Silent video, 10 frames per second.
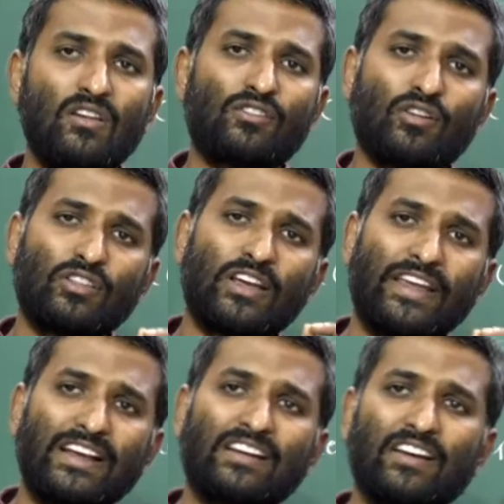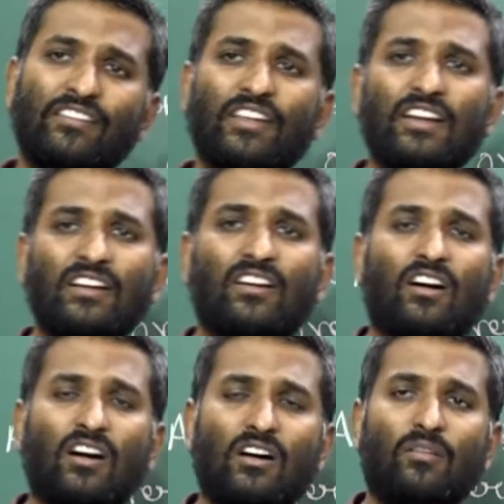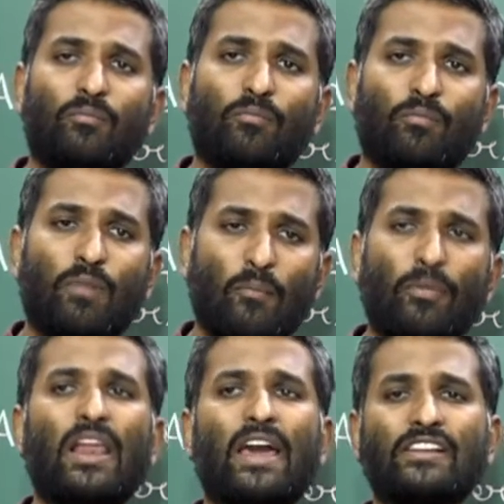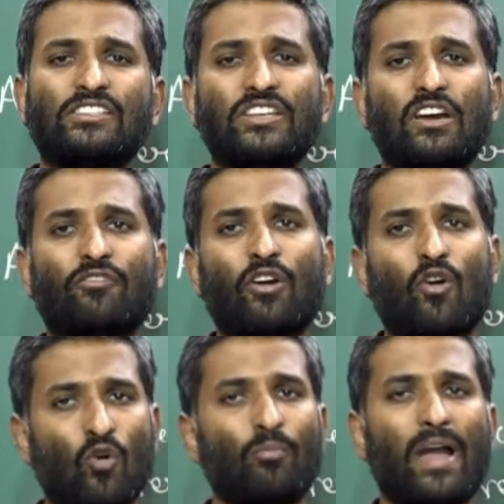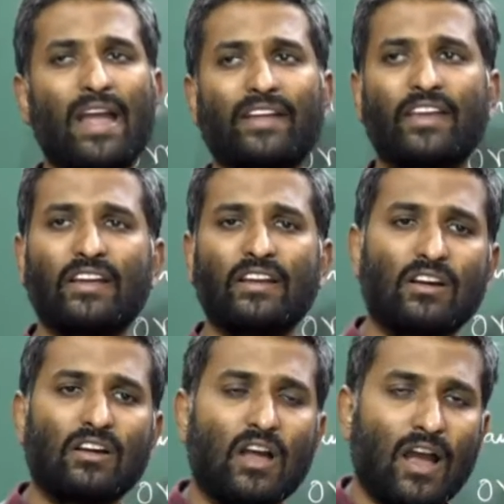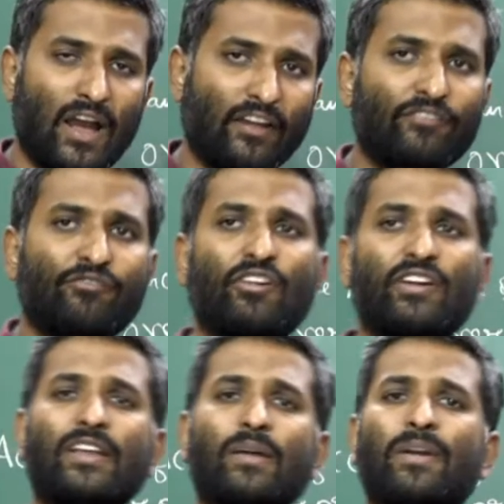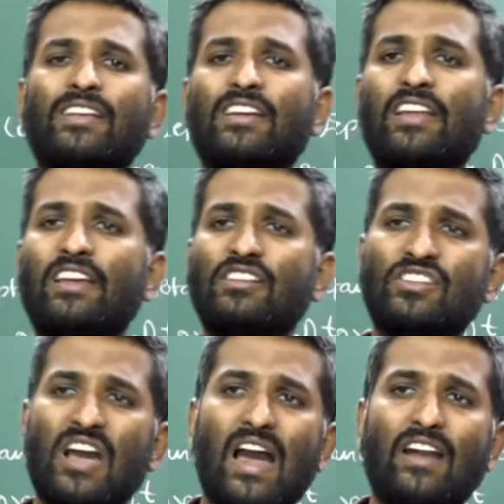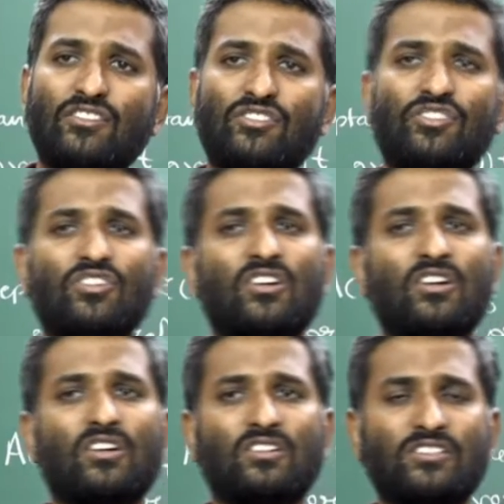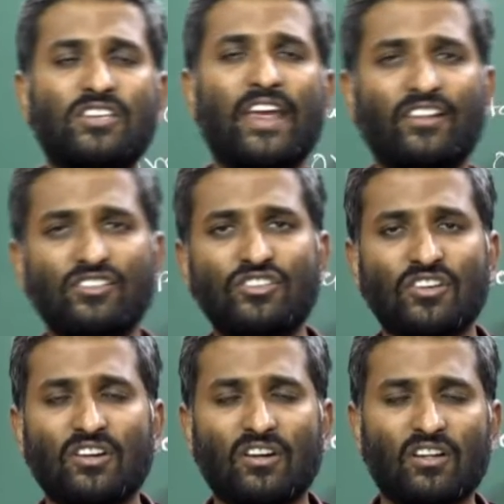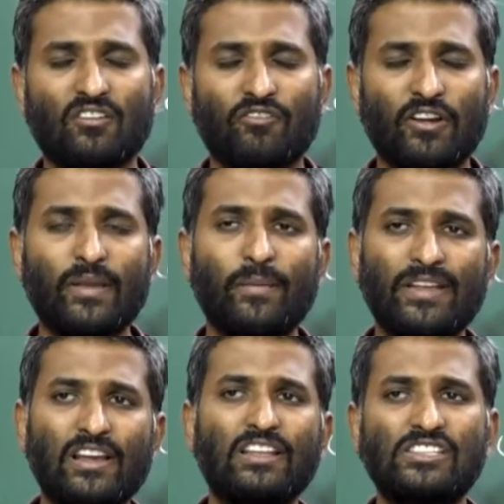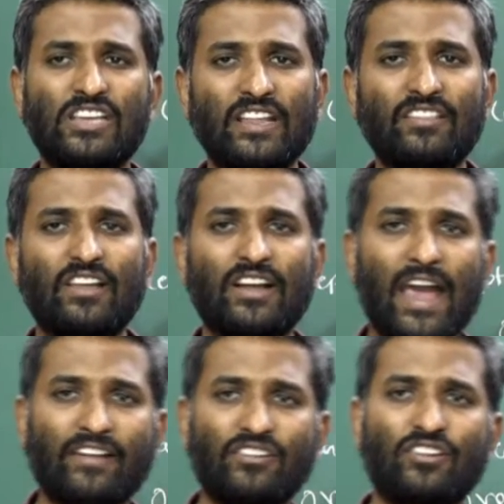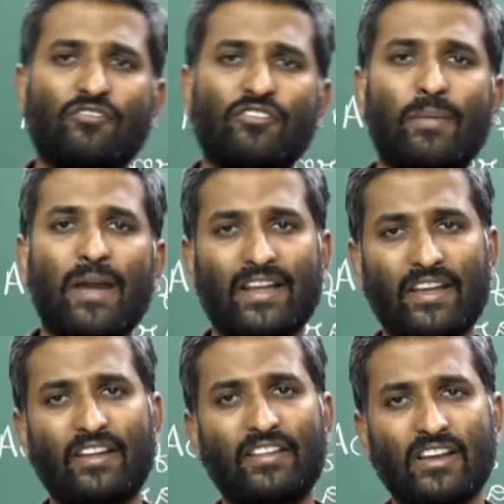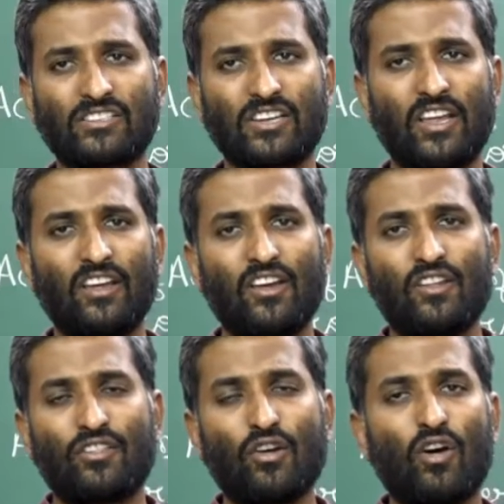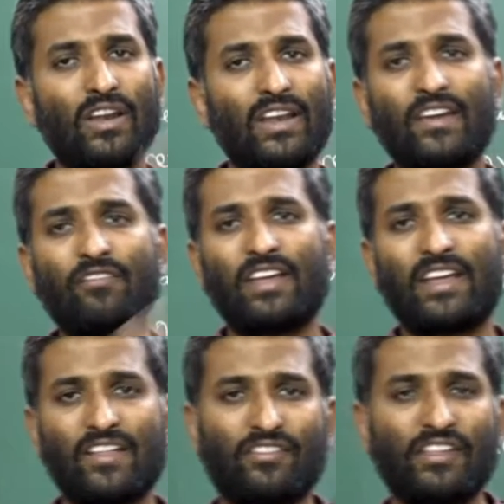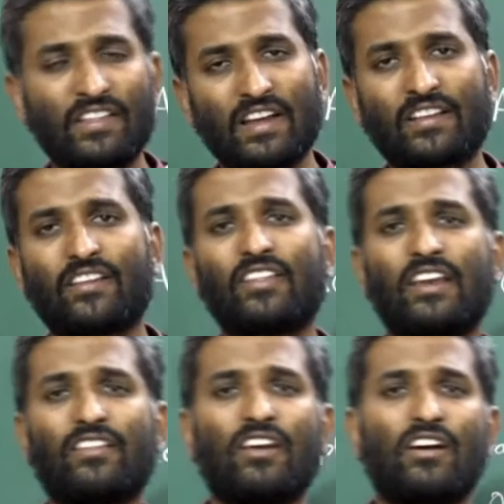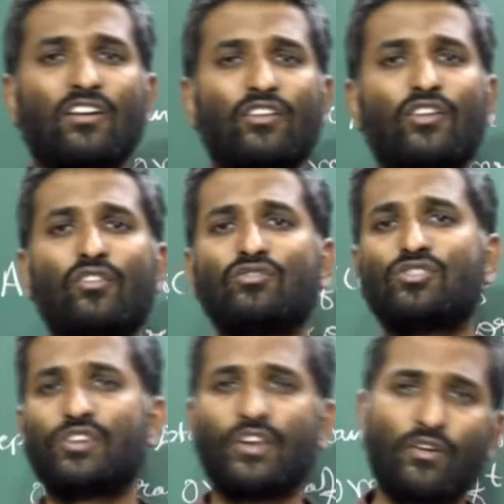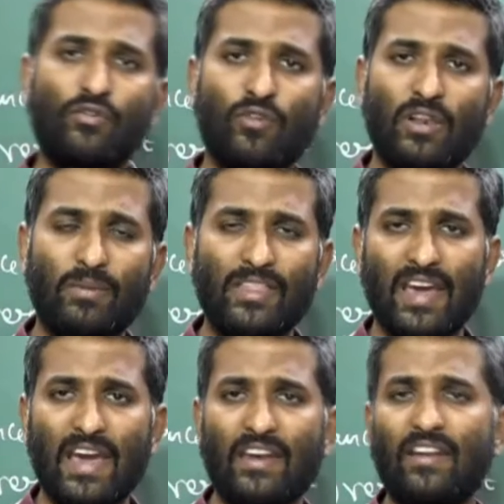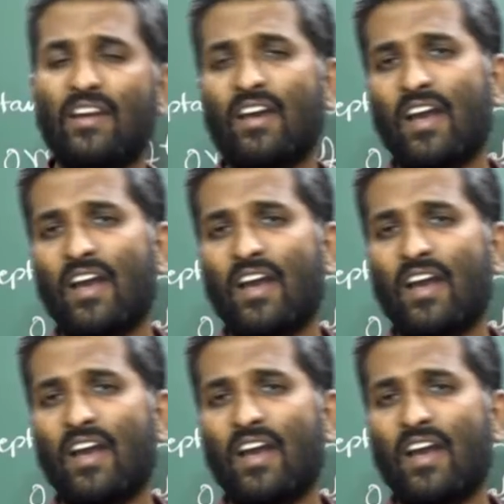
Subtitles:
So the increasing popularity of the home banking has fundamentally changed the character of the banking industry. So earlier we can see that there is a huge queue will be there,